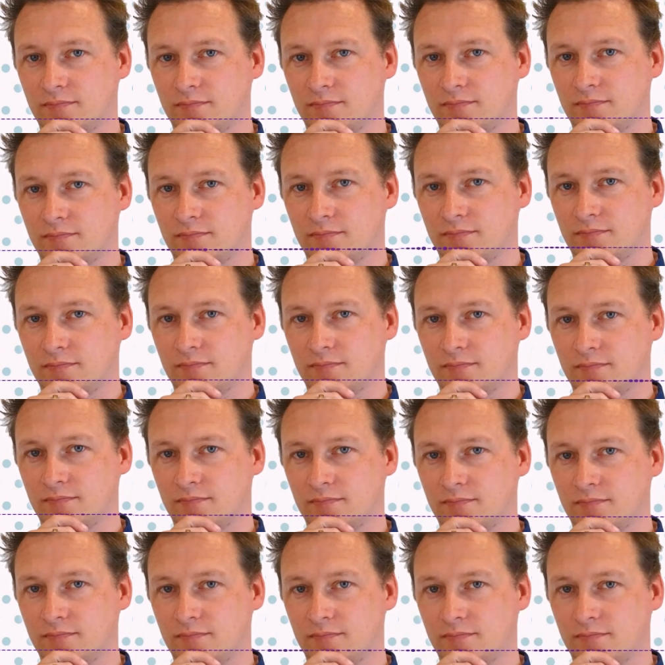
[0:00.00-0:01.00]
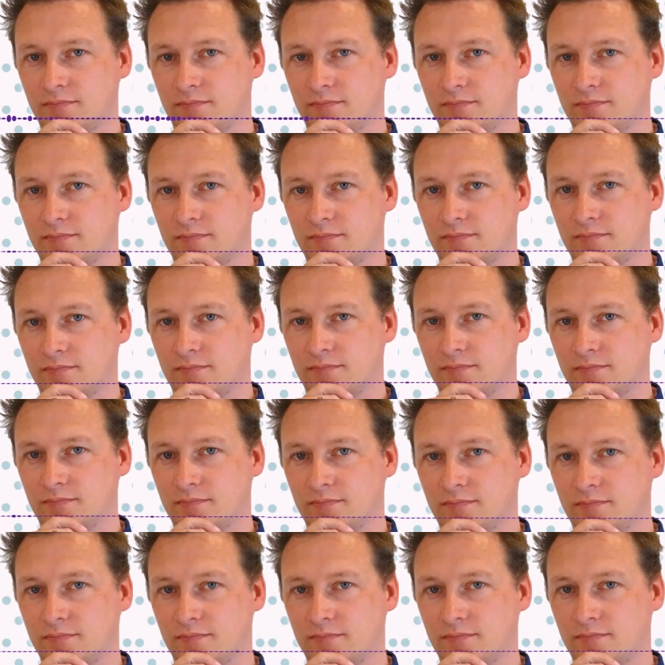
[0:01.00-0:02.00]
on just being
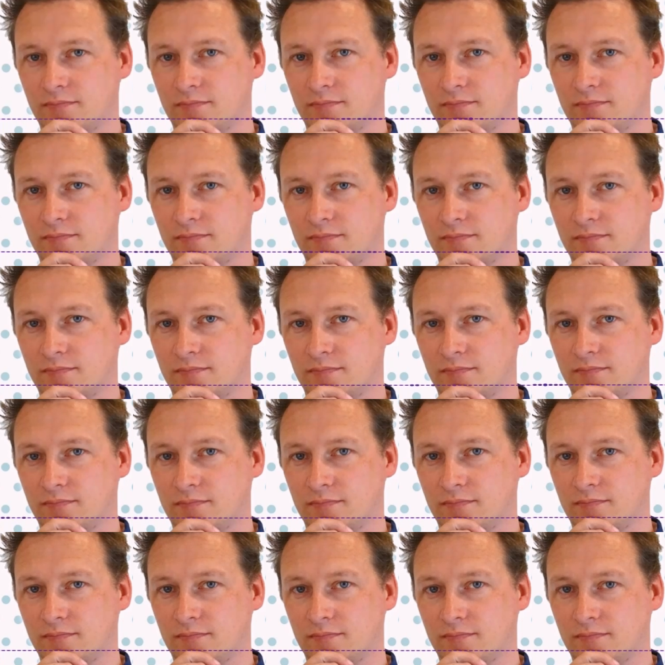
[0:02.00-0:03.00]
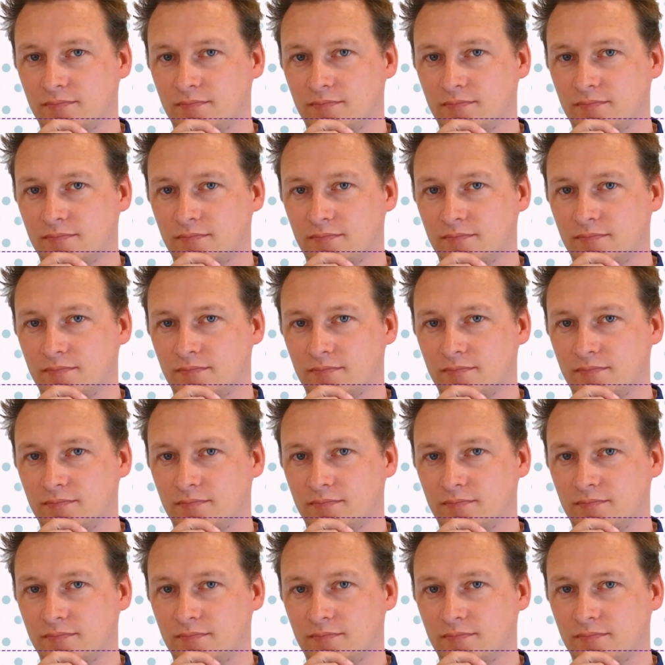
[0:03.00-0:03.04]
present in the arena,